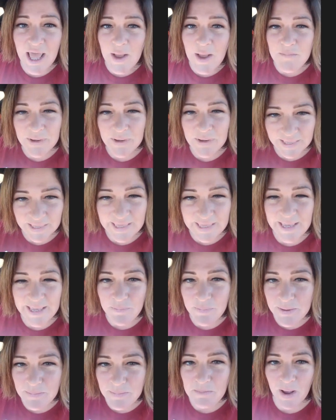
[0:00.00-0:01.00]
But keep
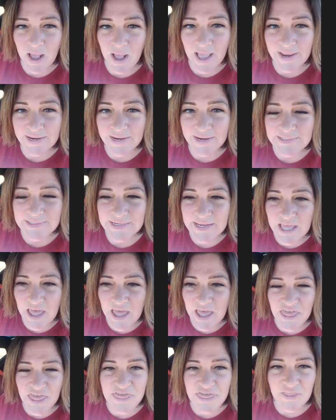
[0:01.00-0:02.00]
in mind
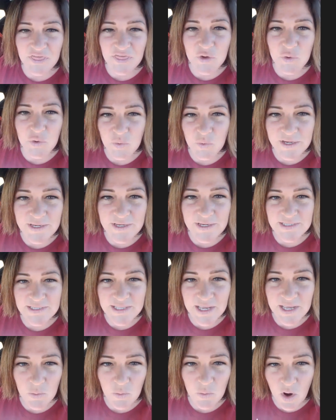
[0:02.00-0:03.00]
that the reason
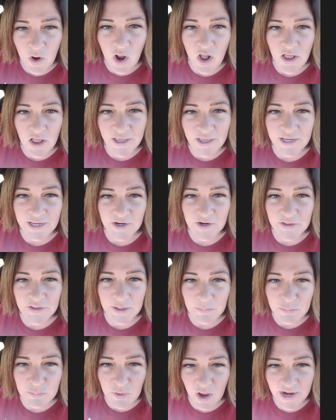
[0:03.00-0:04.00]
that we're all here
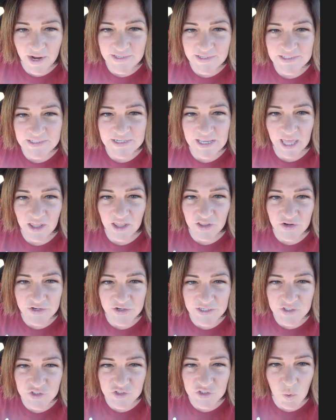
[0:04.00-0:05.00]
that brought us together
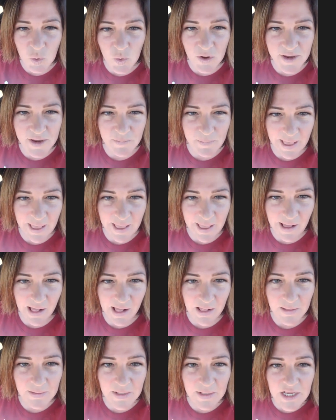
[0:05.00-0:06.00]
is Tori
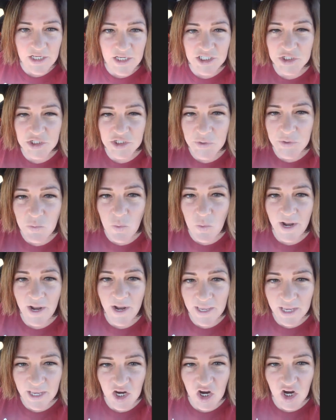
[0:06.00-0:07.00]
Bell. So we want
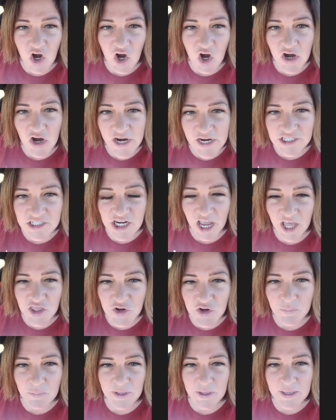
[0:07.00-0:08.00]
to encourage
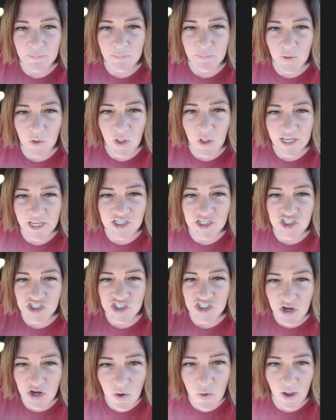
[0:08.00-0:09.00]
other people and
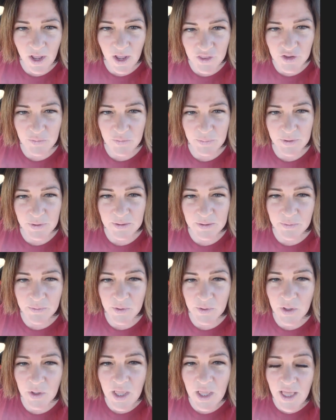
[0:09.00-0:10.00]
show other
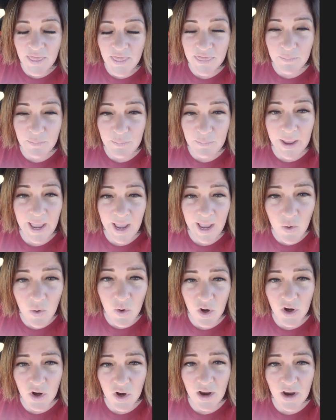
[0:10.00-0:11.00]
people the
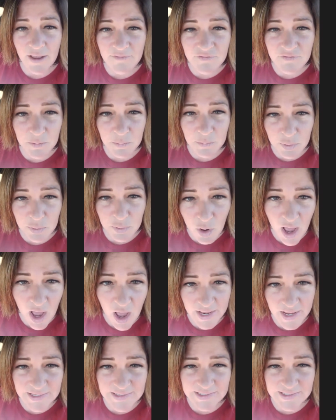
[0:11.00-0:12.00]
power of the
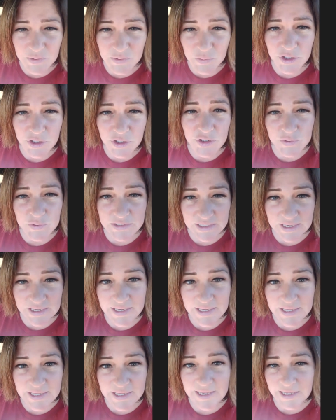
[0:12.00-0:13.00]
products that we're
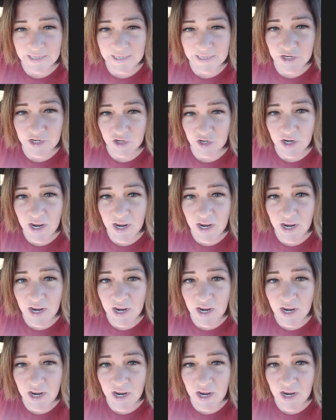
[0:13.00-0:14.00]
using here.
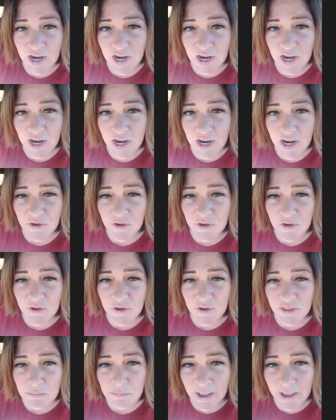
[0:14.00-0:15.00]
And how is that
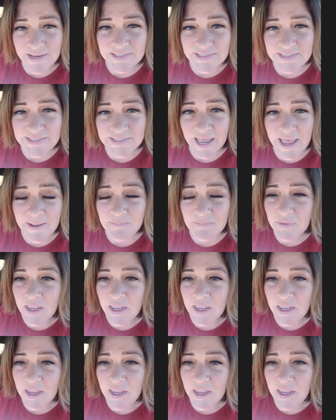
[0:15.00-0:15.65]
with mindset?